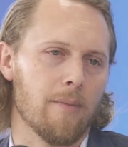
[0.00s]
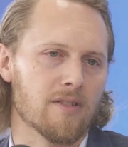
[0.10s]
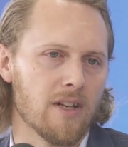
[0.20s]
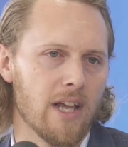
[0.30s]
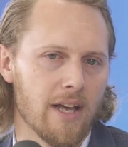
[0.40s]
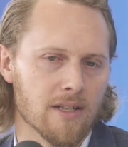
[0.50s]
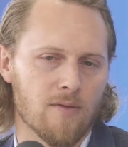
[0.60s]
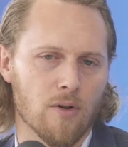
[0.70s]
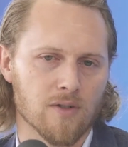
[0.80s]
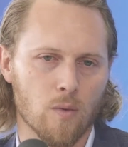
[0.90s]
about today as
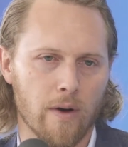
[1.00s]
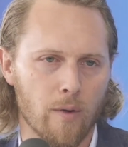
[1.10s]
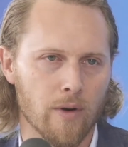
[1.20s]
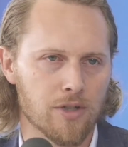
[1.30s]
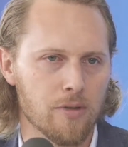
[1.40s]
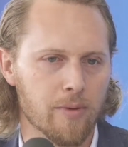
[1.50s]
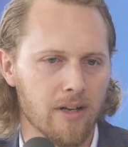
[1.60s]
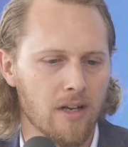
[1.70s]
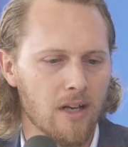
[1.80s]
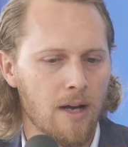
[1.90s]
far as the way in which you've
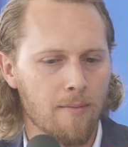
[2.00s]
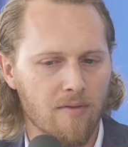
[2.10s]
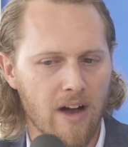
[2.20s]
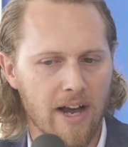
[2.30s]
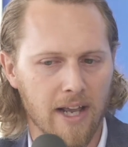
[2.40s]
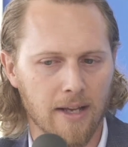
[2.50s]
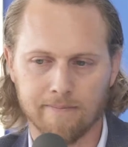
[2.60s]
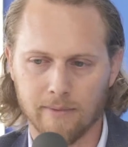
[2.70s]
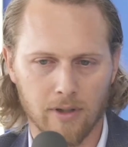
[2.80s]
been providing,